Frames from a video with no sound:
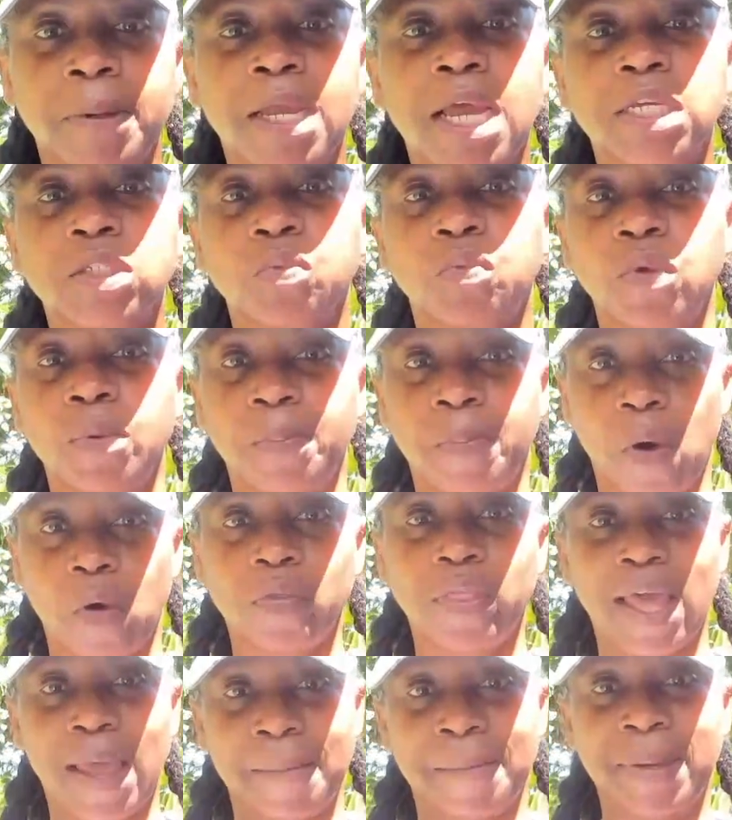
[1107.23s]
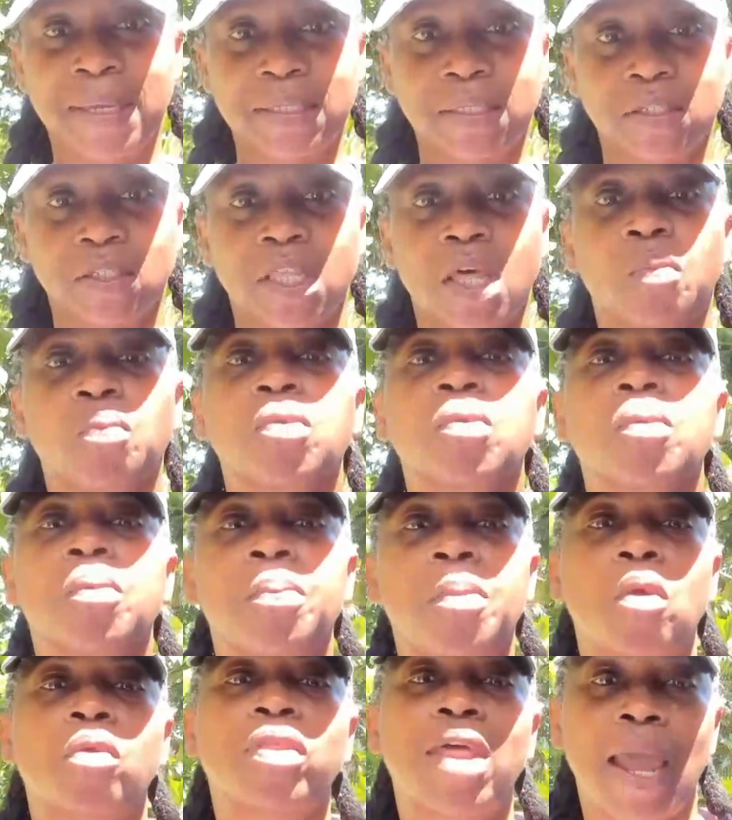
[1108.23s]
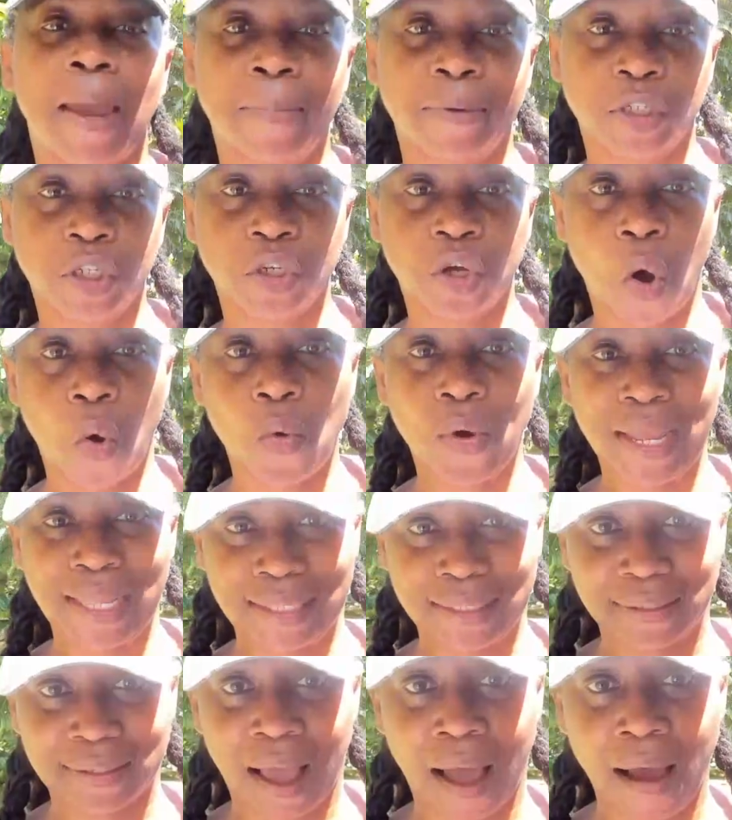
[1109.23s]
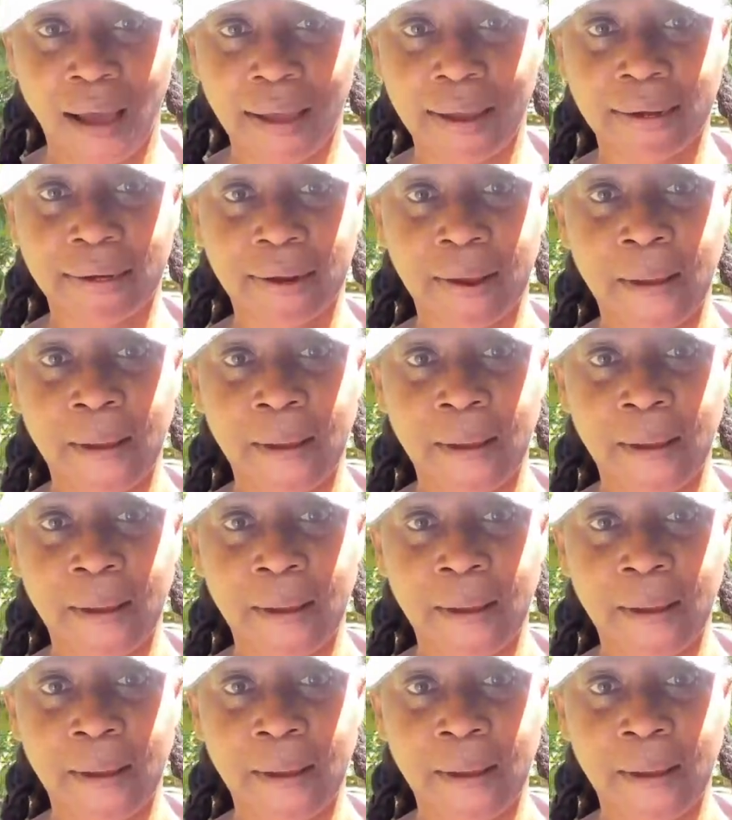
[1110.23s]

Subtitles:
because we both had business that we were both able to go inside.